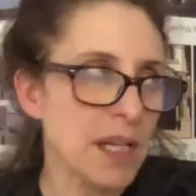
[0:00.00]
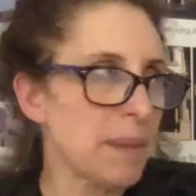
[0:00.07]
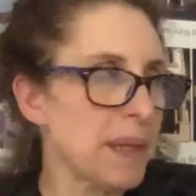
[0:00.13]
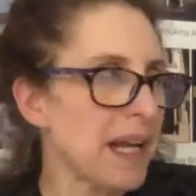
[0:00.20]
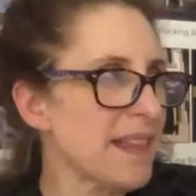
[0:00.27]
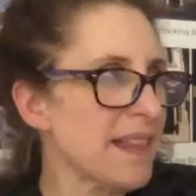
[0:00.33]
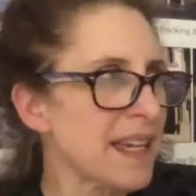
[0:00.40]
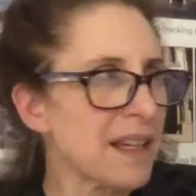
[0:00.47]
I mean,
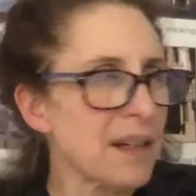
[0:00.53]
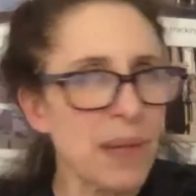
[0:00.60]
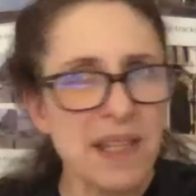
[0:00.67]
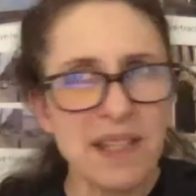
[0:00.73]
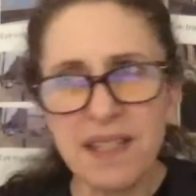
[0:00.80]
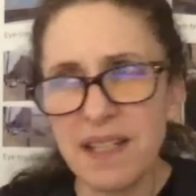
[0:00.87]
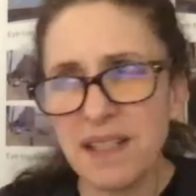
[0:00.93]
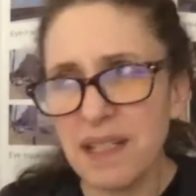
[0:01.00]
I think in a way,
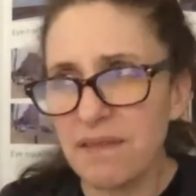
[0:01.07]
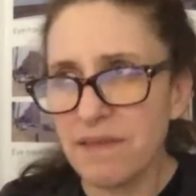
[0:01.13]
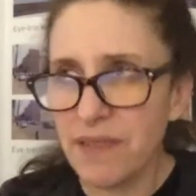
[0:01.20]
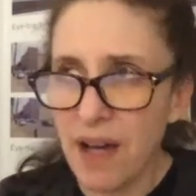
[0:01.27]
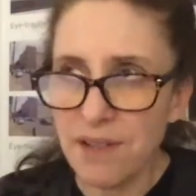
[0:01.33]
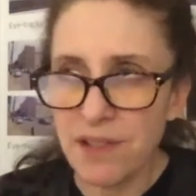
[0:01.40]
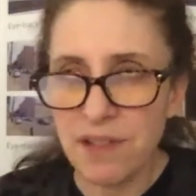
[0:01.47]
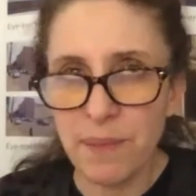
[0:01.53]
this idea of
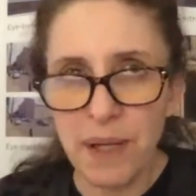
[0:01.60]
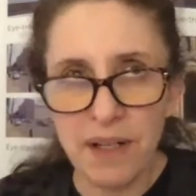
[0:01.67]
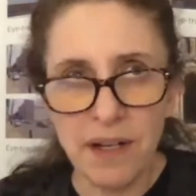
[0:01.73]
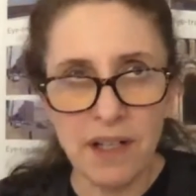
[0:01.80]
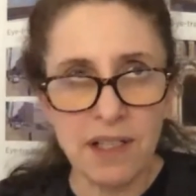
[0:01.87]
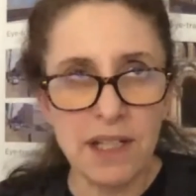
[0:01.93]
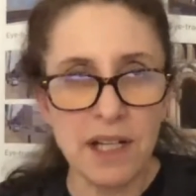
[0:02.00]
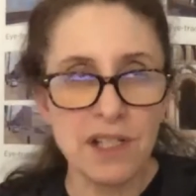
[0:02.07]
fathers of modern
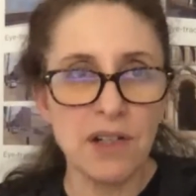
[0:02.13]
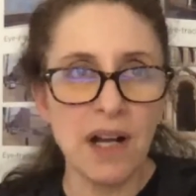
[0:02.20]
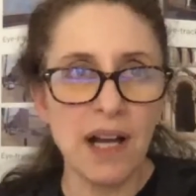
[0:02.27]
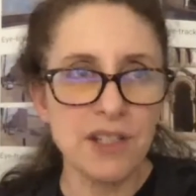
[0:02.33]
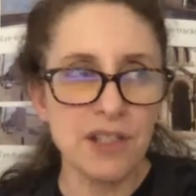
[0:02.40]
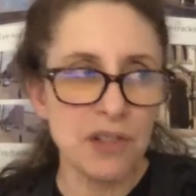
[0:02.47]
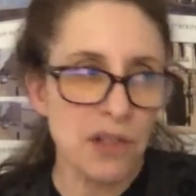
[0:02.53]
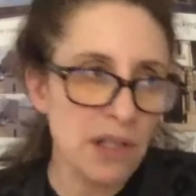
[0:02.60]
architecture, I
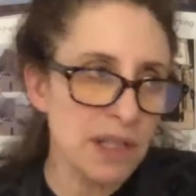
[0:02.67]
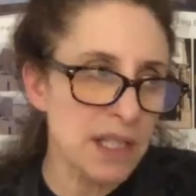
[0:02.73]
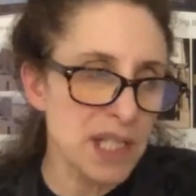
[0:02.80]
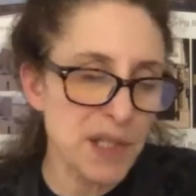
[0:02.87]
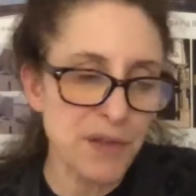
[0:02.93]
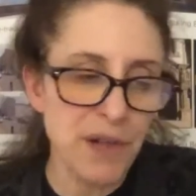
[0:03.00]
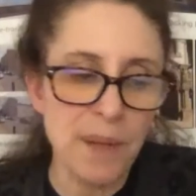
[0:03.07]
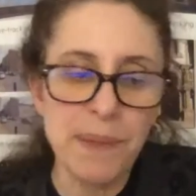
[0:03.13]
took
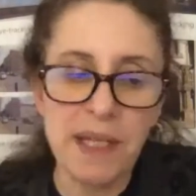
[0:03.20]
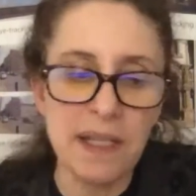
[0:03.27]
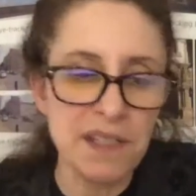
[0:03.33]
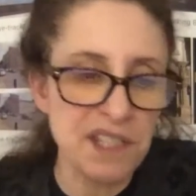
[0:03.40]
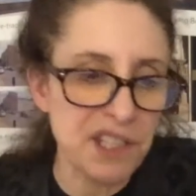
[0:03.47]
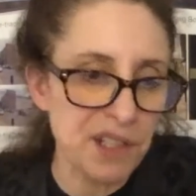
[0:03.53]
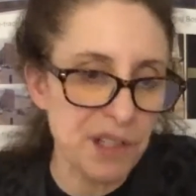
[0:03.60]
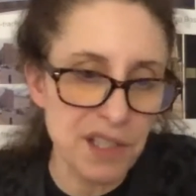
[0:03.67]
this from the
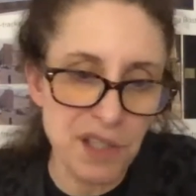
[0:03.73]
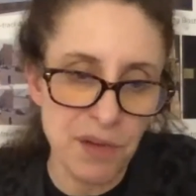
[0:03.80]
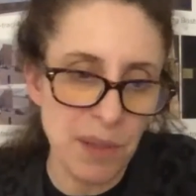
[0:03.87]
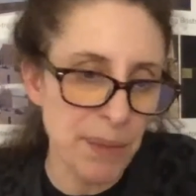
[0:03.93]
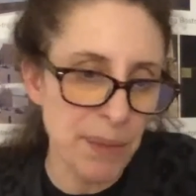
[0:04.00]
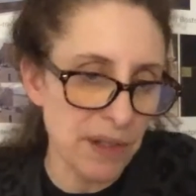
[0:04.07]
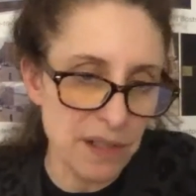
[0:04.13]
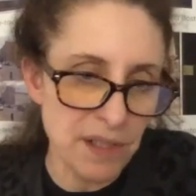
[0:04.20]
his- history
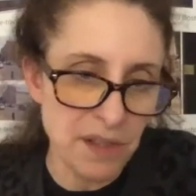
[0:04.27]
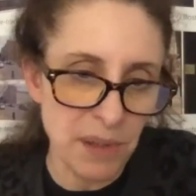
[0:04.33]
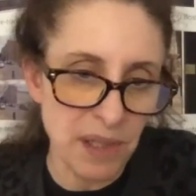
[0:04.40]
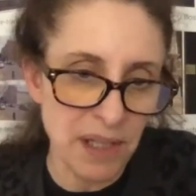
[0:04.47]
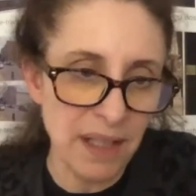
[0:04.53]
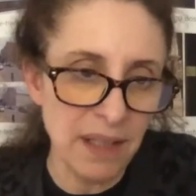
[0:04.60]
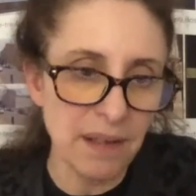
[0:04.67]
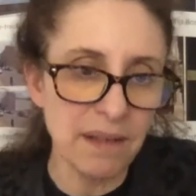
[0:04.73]
books,
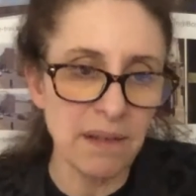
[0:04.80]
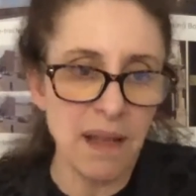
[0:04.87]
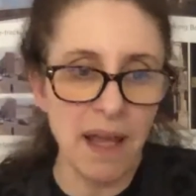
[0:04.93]
right?